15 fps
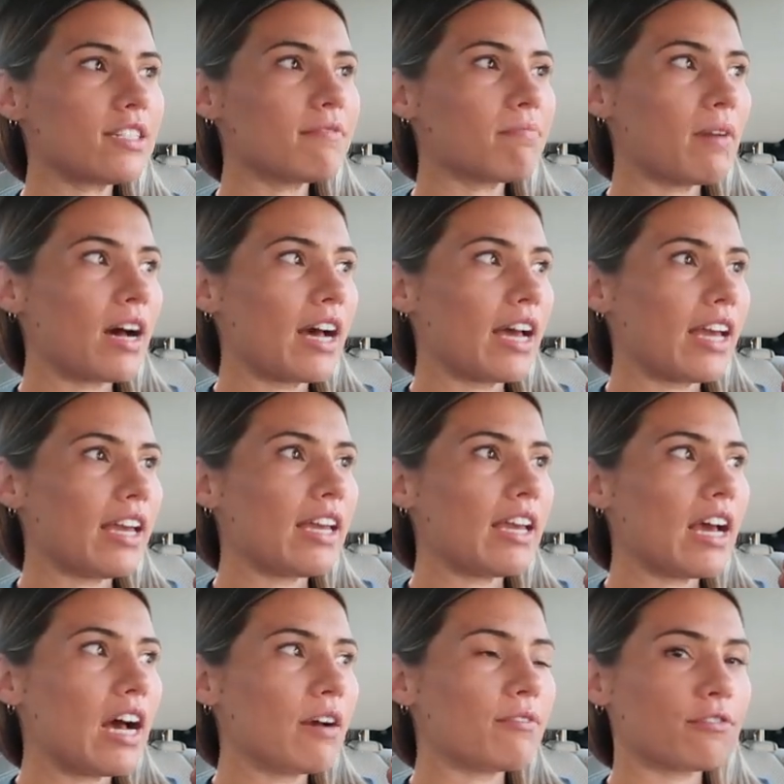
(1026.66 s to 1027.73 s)

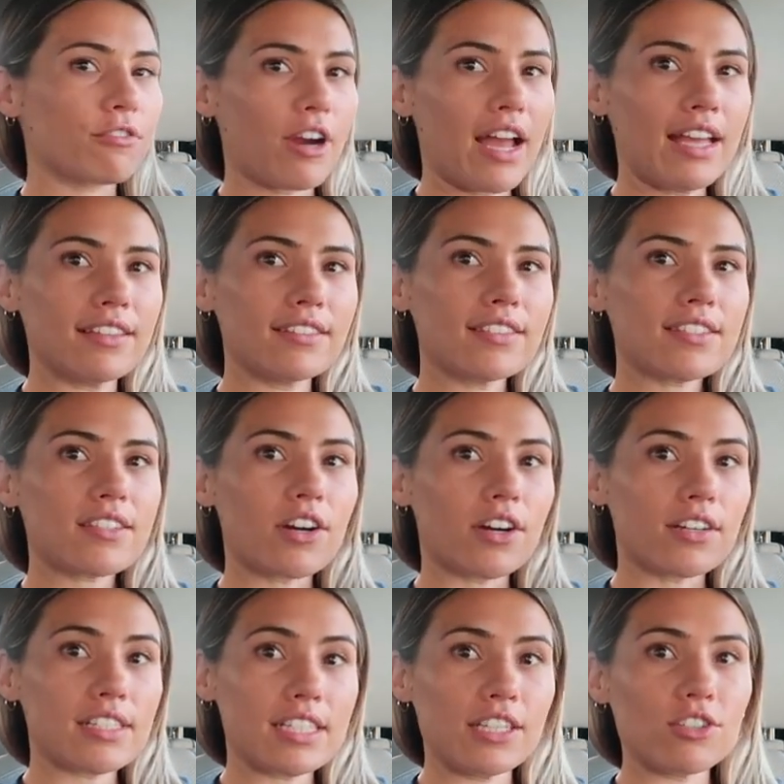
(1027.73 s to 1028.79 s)
my friends
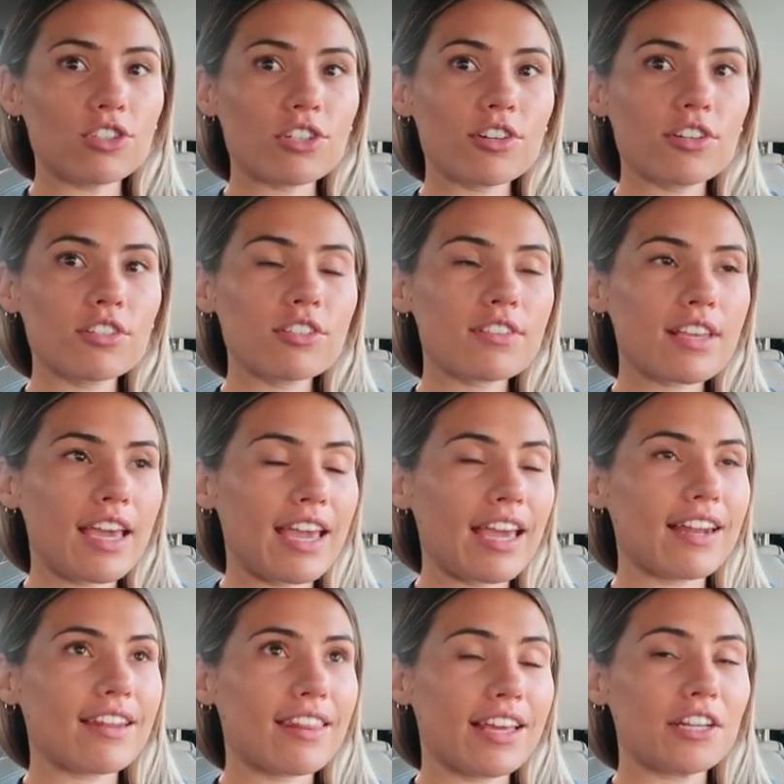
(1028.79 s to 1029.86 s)
are teachers
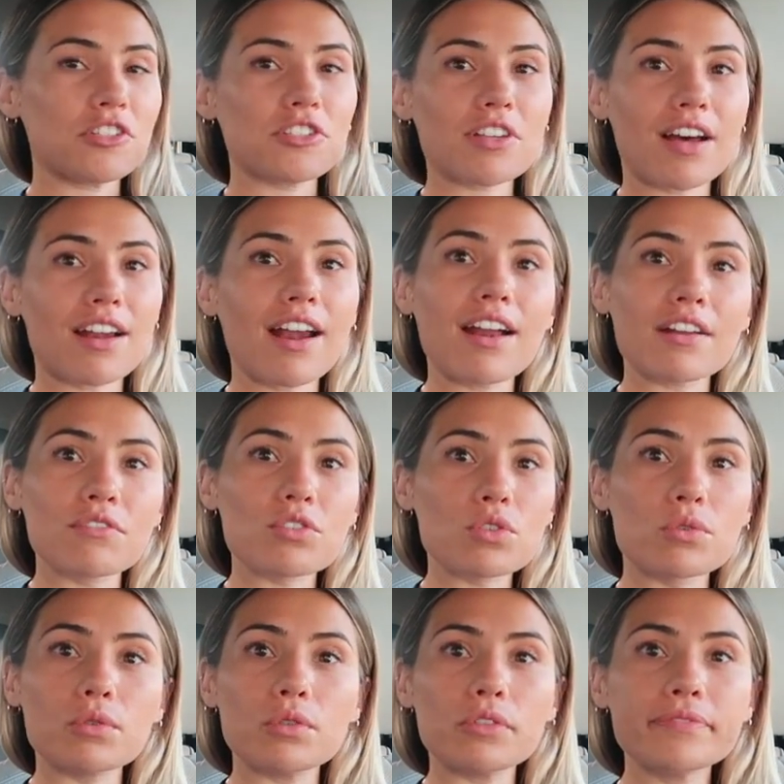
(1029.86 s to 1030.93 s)
and they just got out of
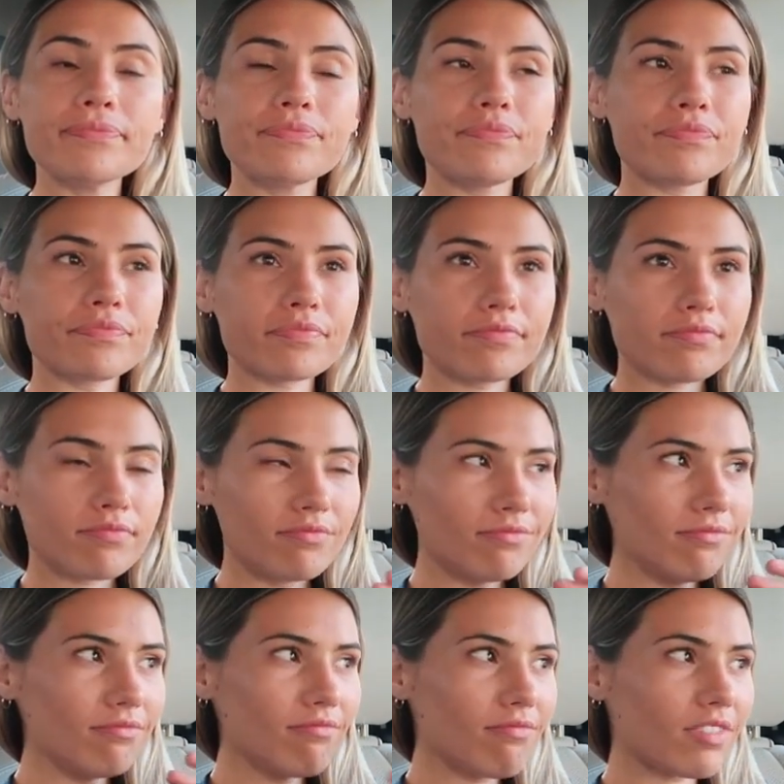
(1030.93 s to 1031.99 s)
school
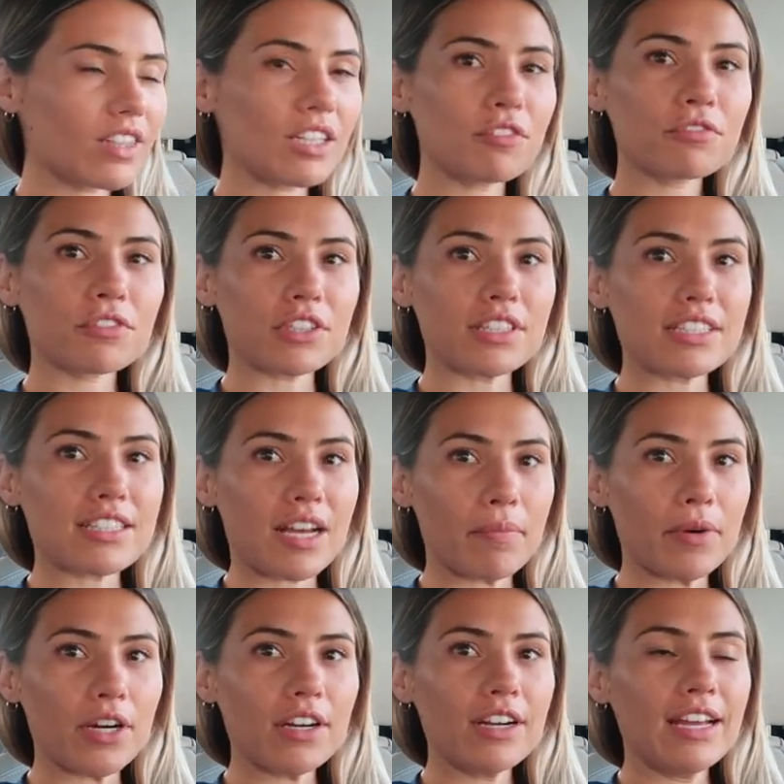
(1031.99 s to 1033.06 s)
for the
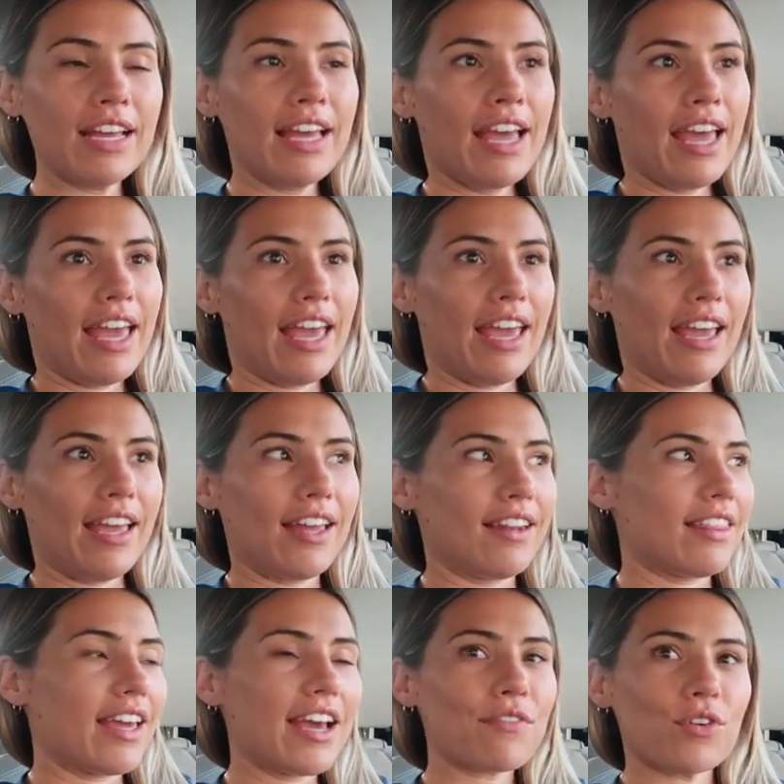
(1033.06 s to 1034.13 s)
summer
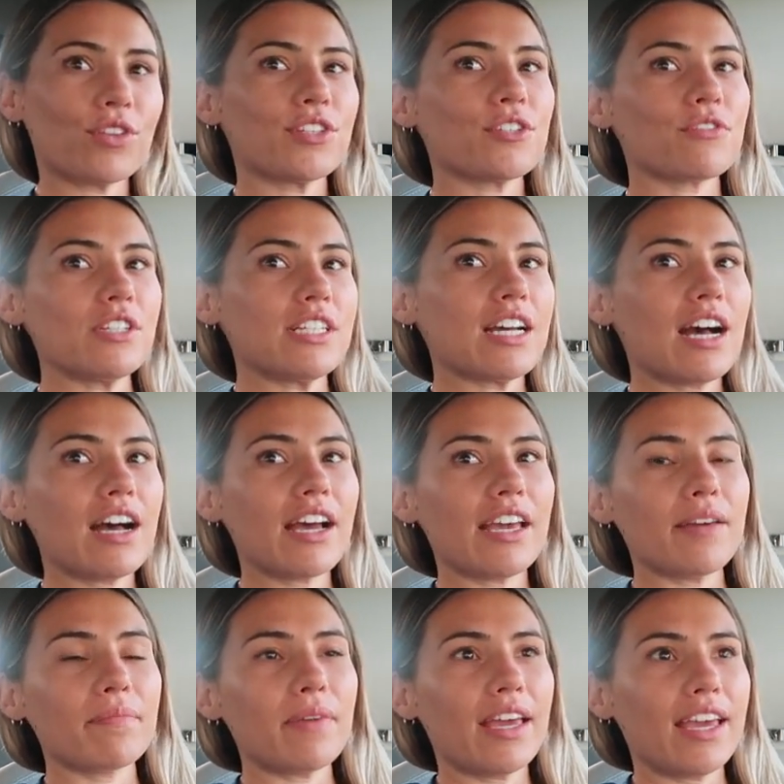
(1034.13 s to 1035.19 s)
and they have all this free
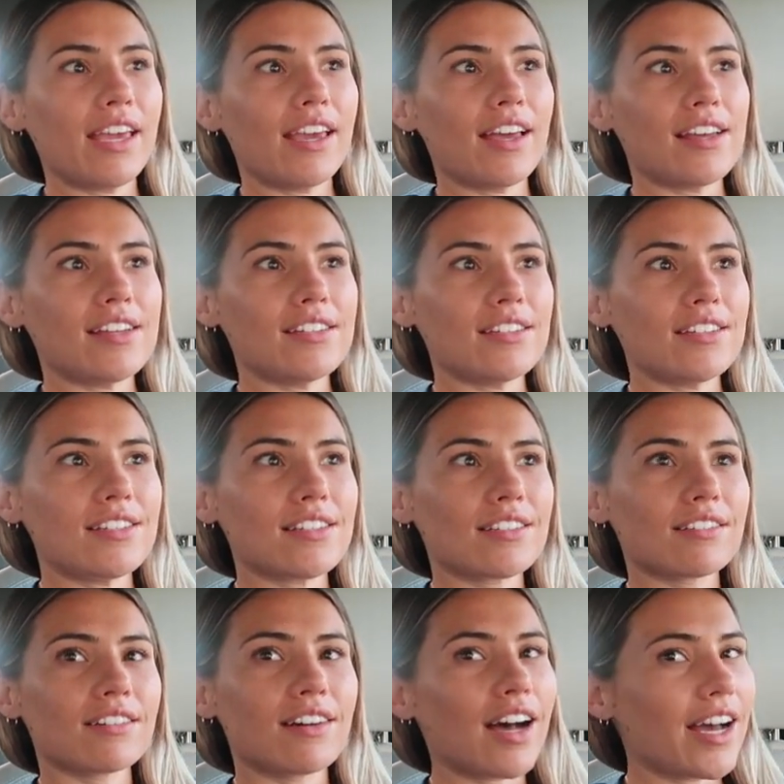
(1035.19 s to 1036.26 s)
time,
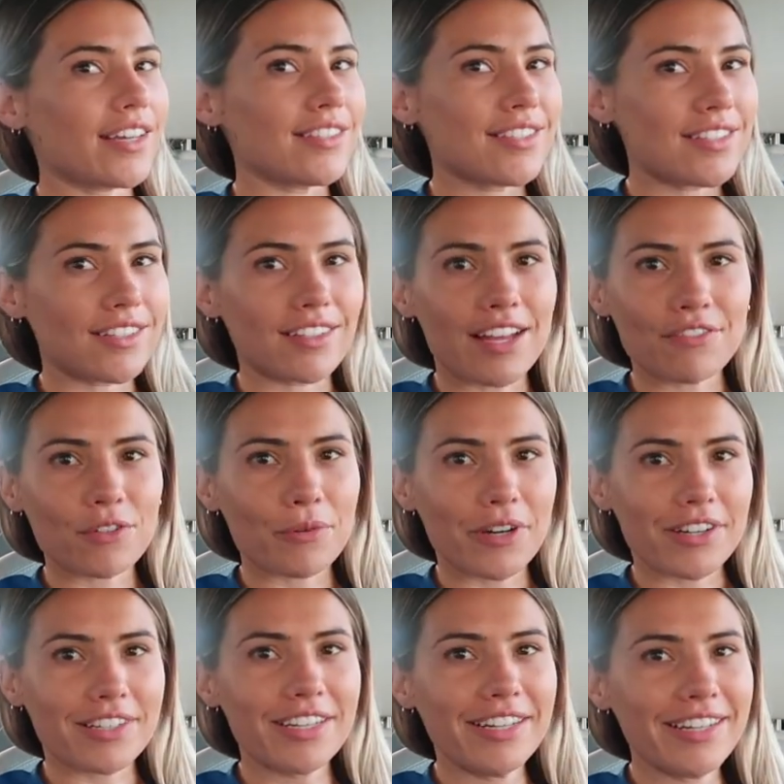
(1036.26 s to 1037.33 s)
and I still have to
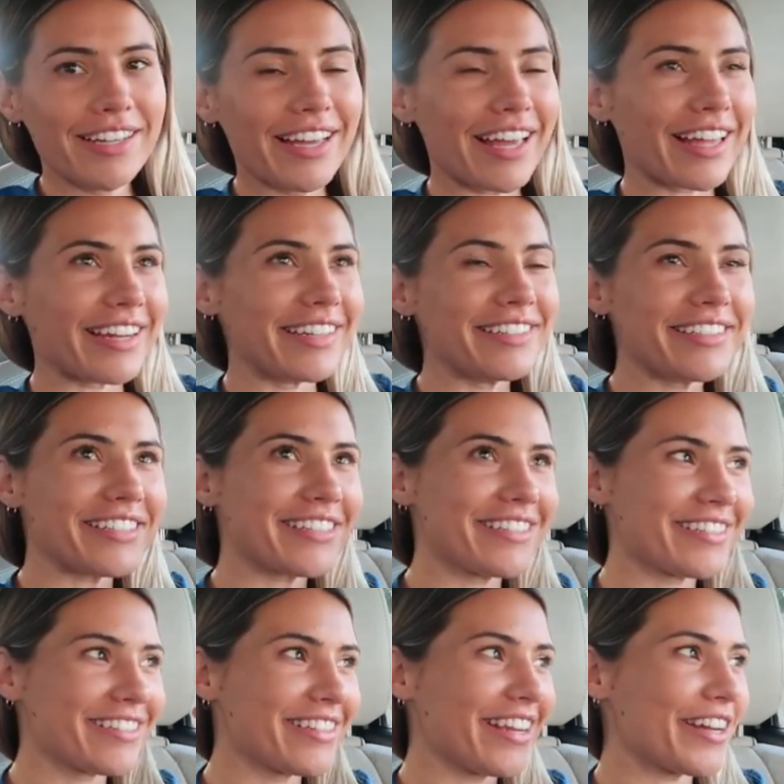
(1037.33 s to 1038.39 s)
work and,
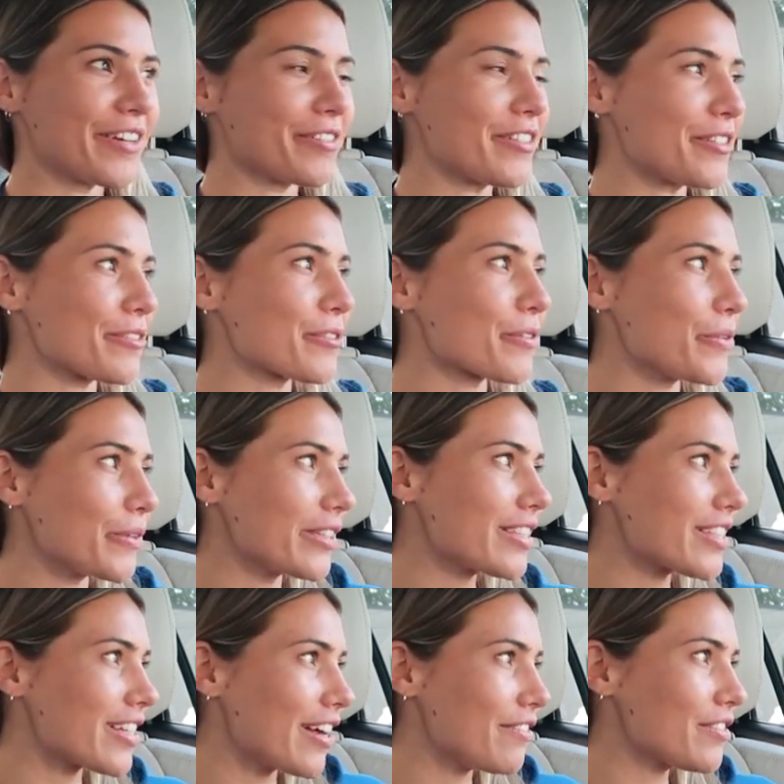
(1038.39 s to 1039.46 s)
you know, do school
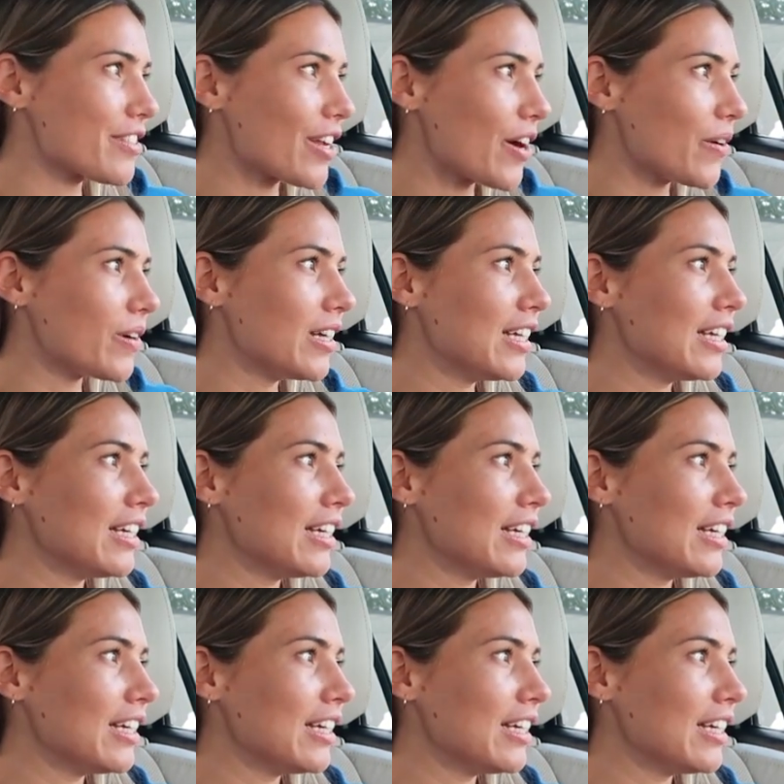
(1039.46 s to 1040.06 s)
and stuff. So